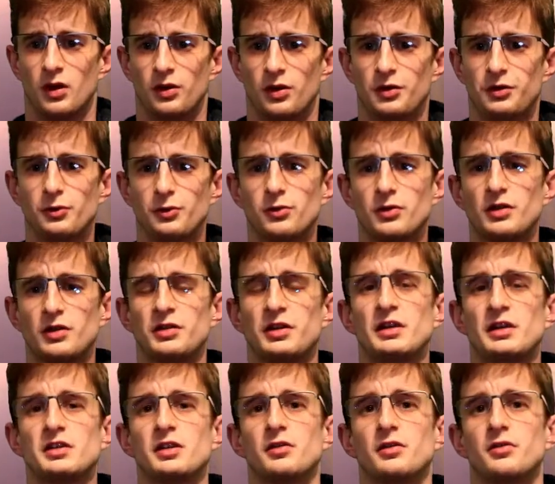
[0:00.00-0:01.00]
the duel
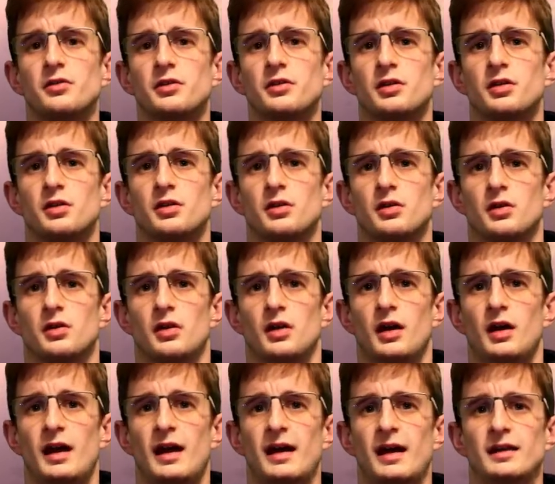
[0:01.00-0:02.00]
continues,
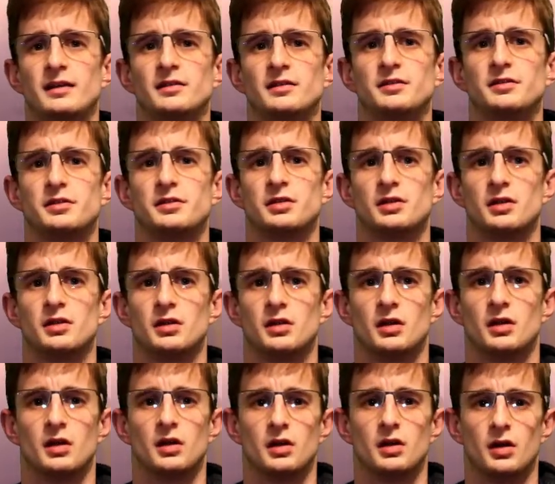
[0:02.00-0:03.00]
and
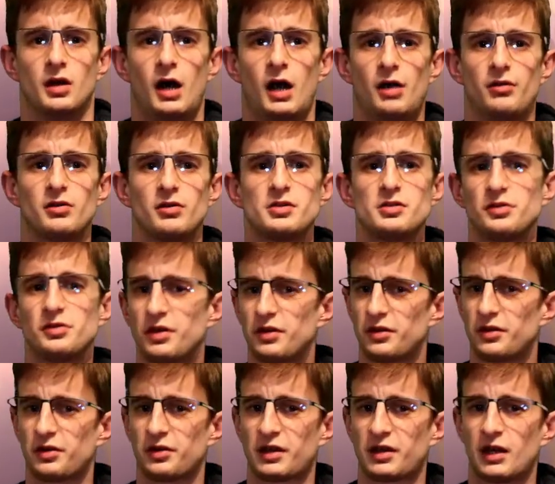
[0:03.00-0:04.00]
Haru uses
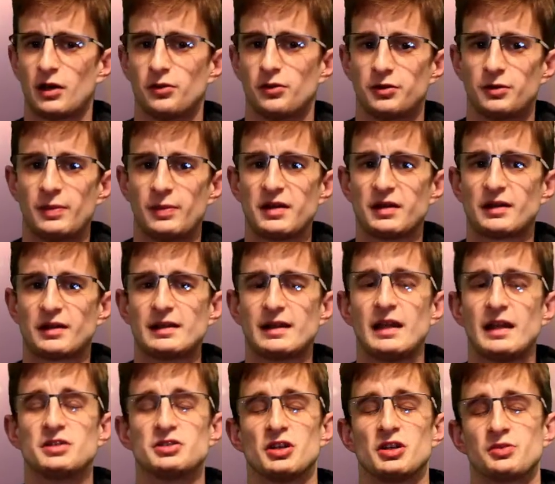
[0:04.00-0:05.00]
a skill to basically
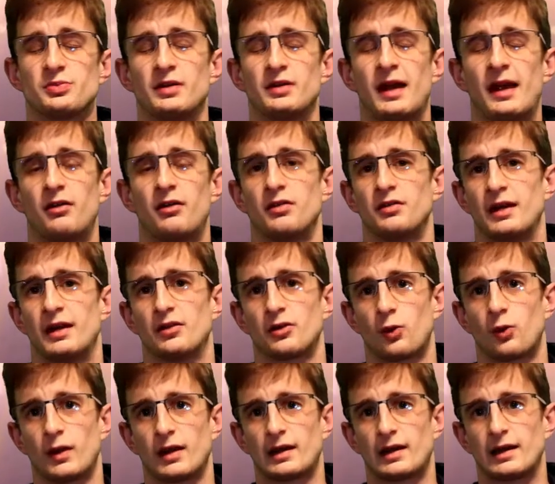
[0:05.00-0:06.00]
get judgment arrows out
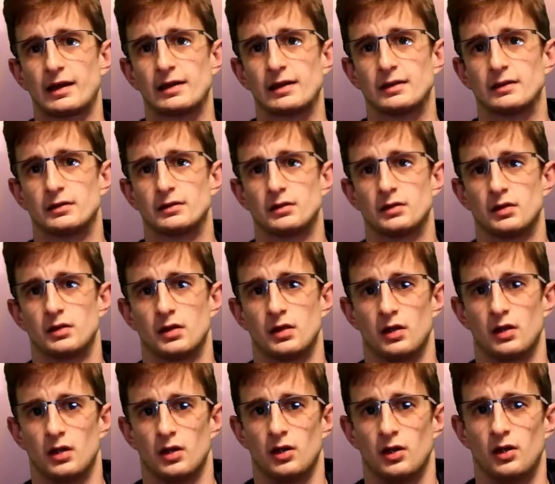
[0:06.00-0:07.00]
quickly,
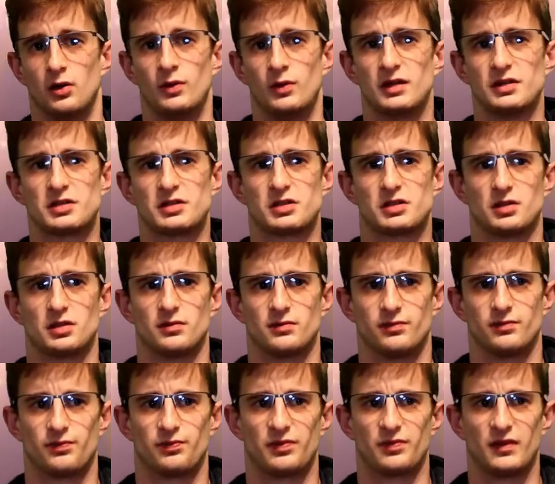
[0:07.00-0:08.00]
which
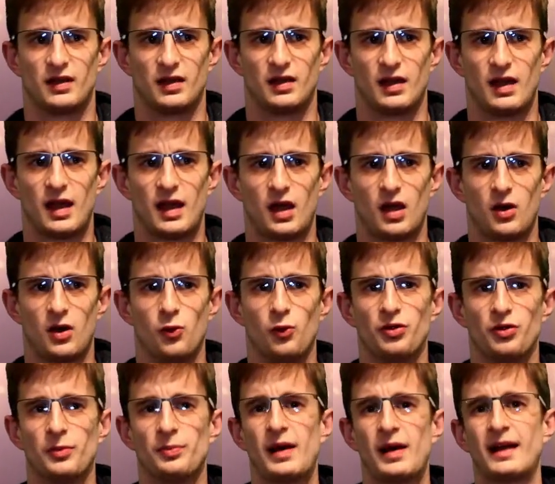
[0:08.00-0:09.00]
all
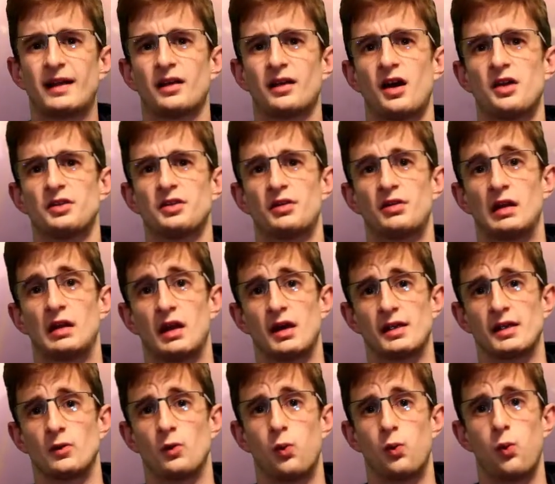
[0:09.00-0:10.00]
the bad guys are
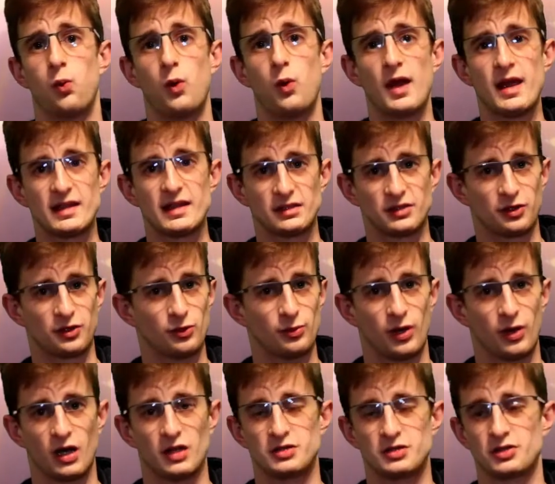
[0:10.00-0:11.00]
relying way too
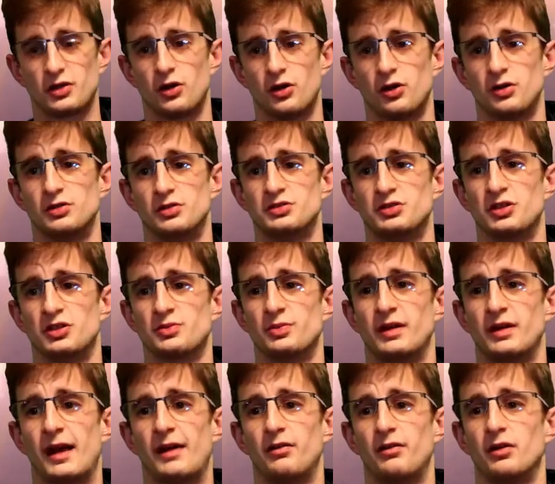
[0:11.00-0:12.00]
much on
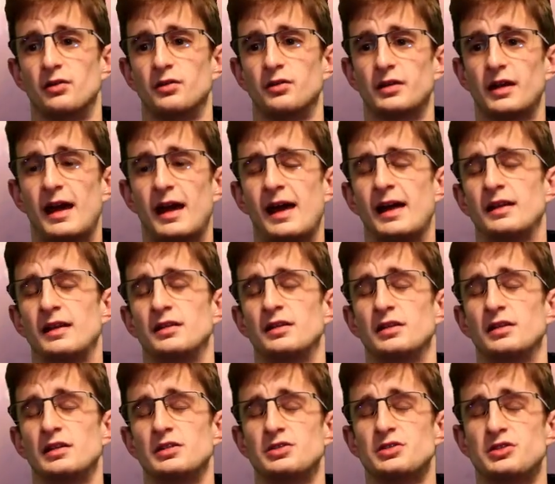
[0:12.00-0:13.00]
judgment arrows,
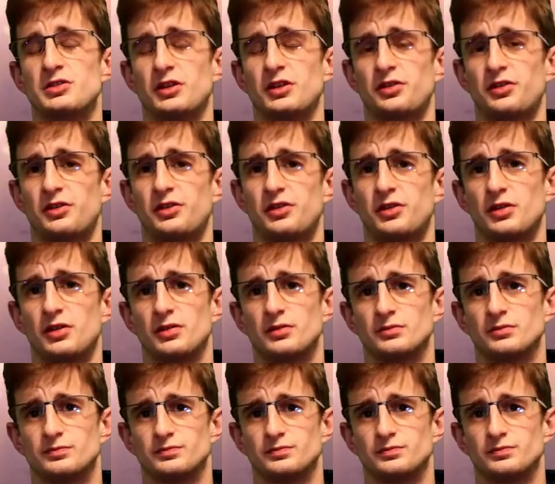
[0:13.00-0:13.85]
and it's just